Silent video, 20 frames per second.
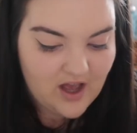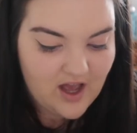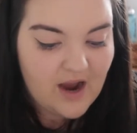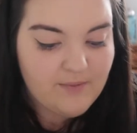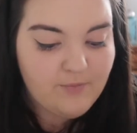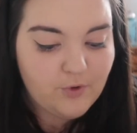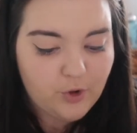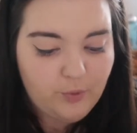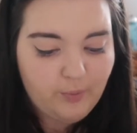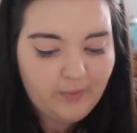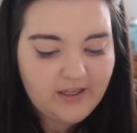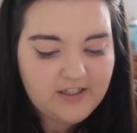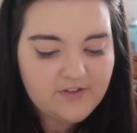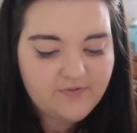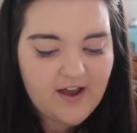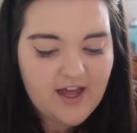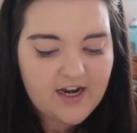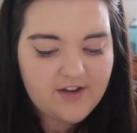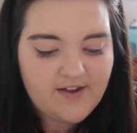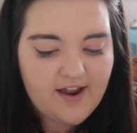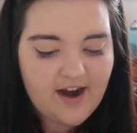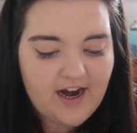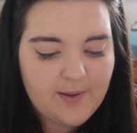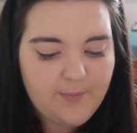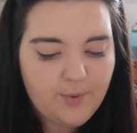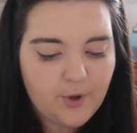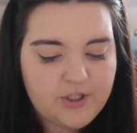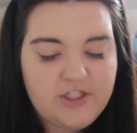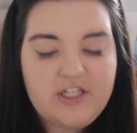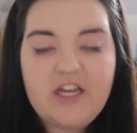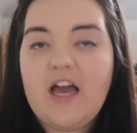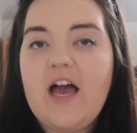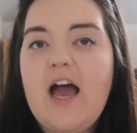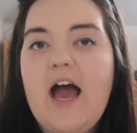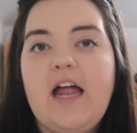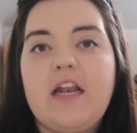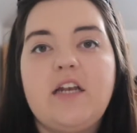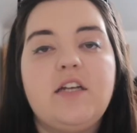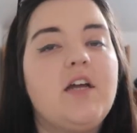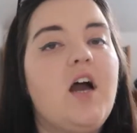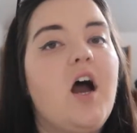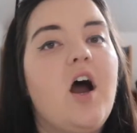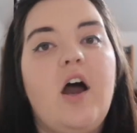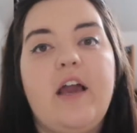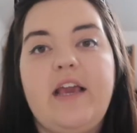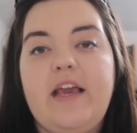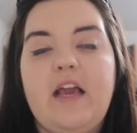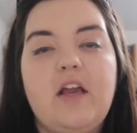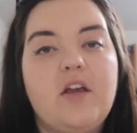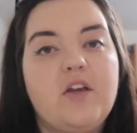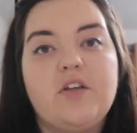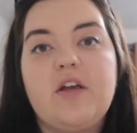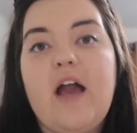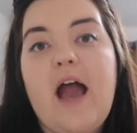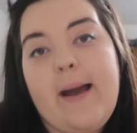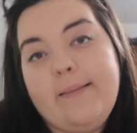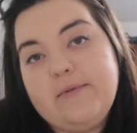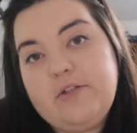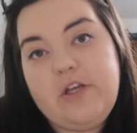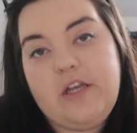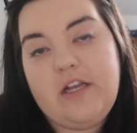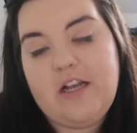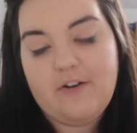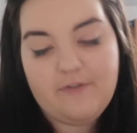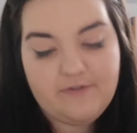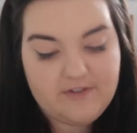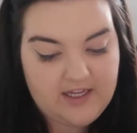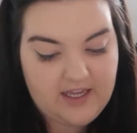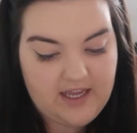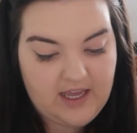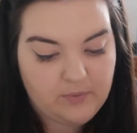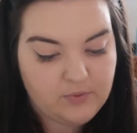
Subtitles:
I'm not the biggest fan of Harry Potter, and I absolutely loved it.